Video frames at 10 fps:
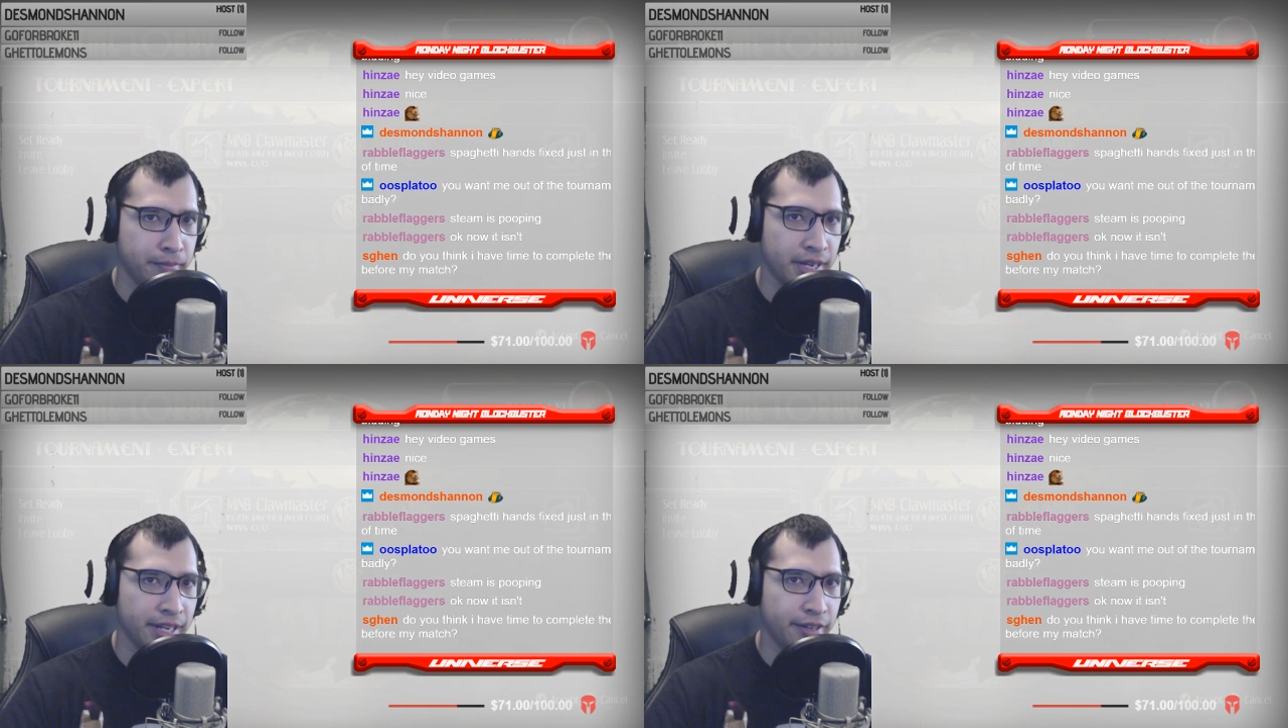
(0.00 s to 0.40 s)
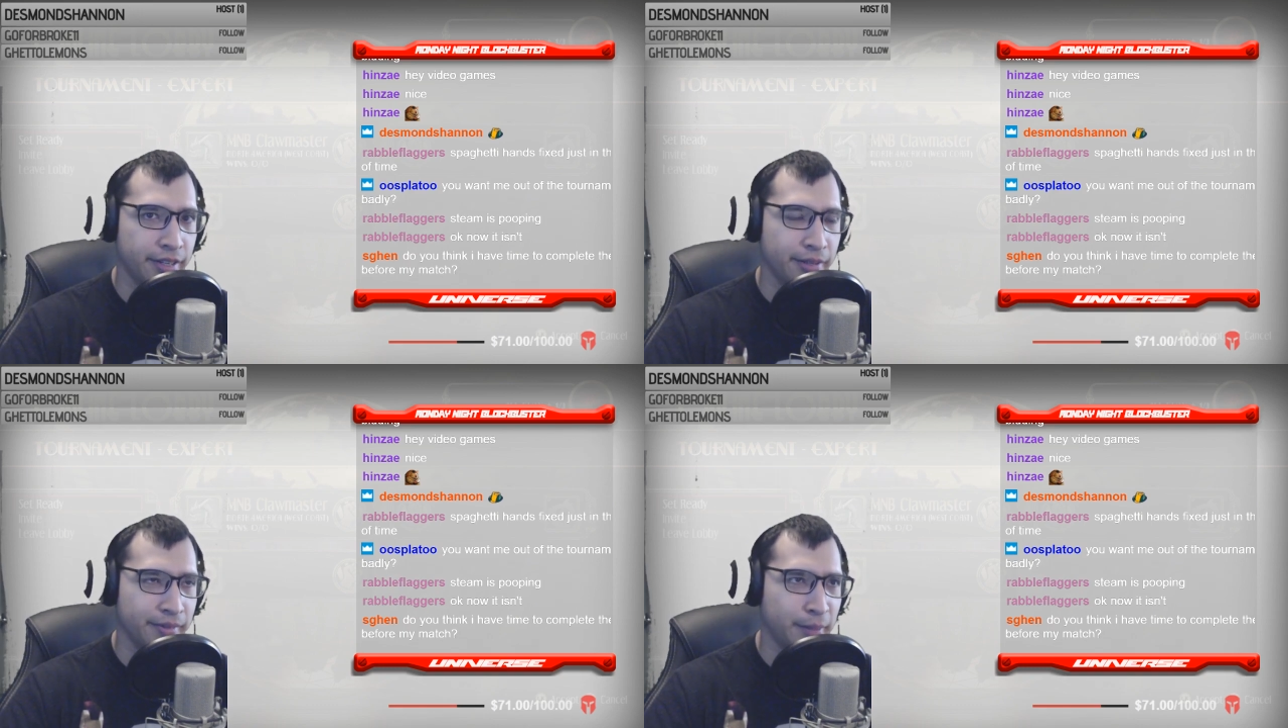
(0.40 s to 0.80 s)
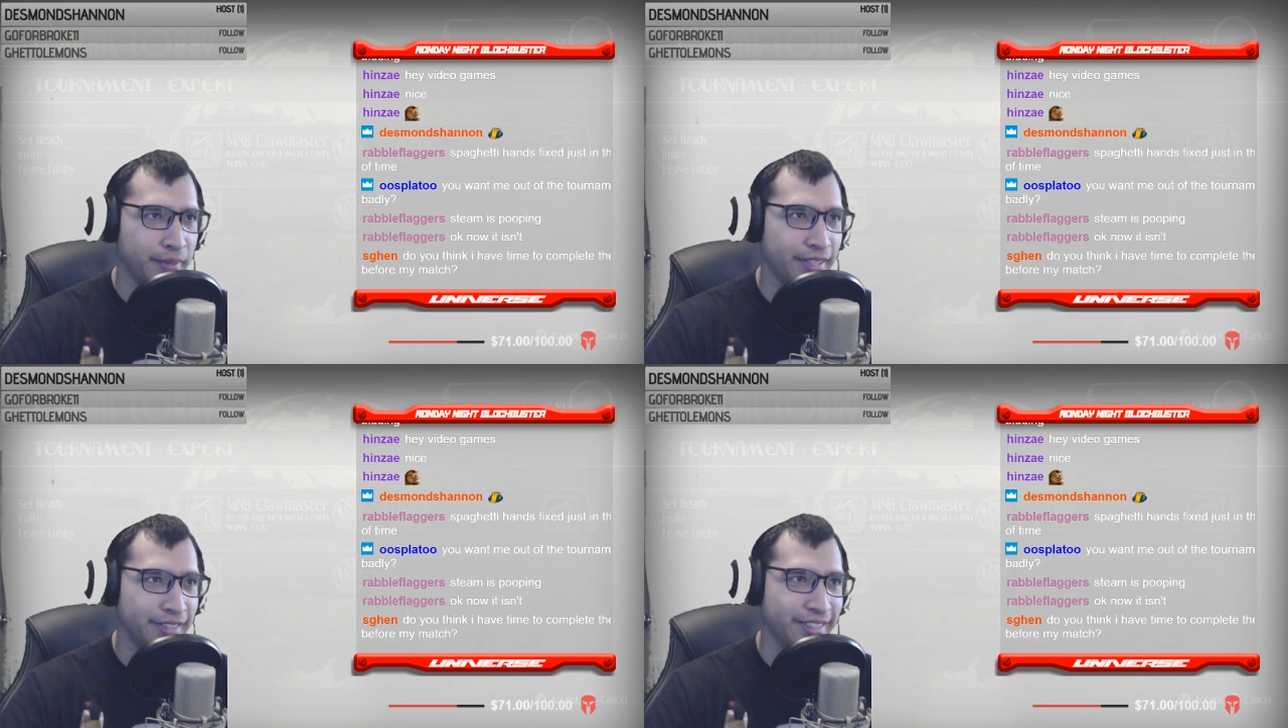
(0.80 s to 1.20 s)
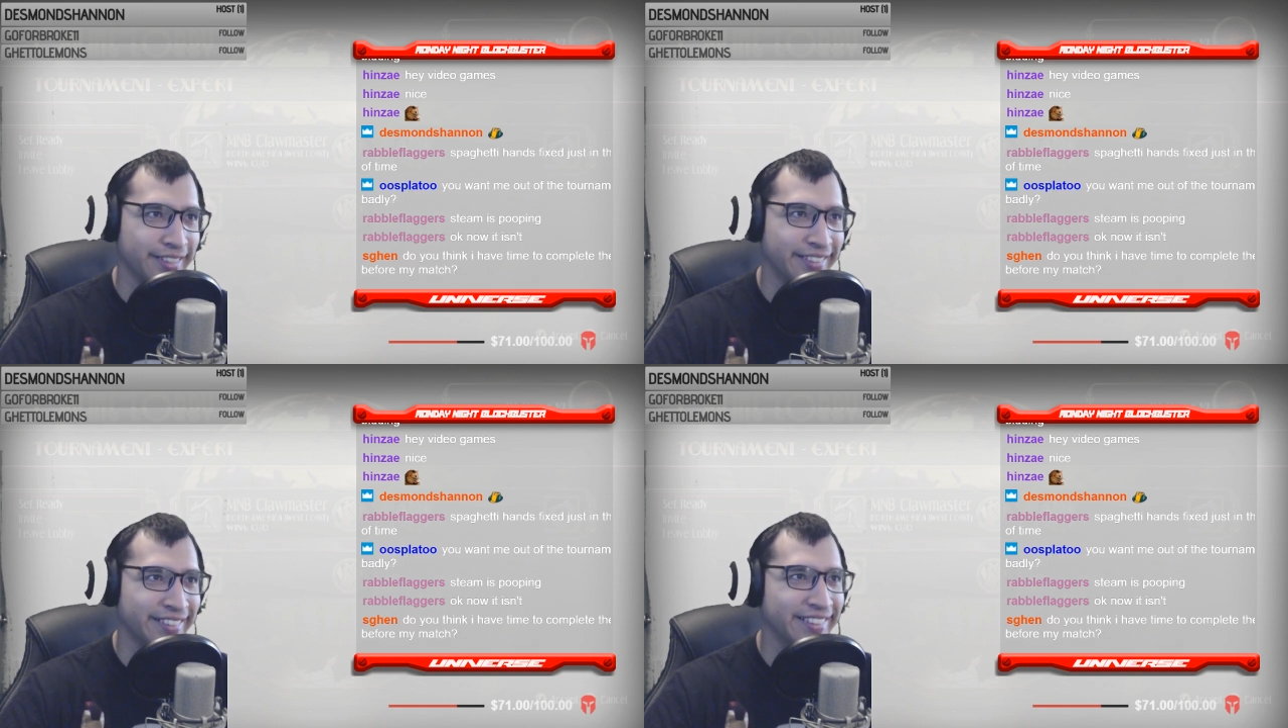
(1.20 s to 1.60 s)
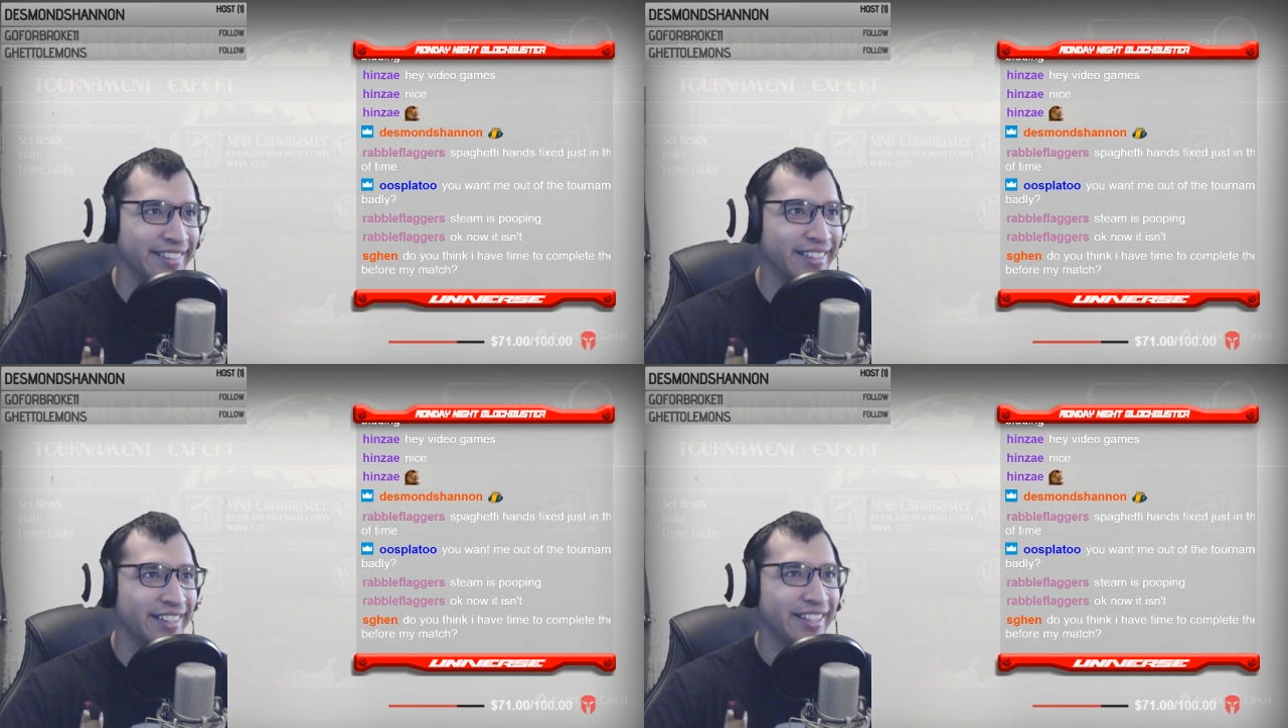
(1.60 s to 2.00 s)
I don't know. It depends. uh,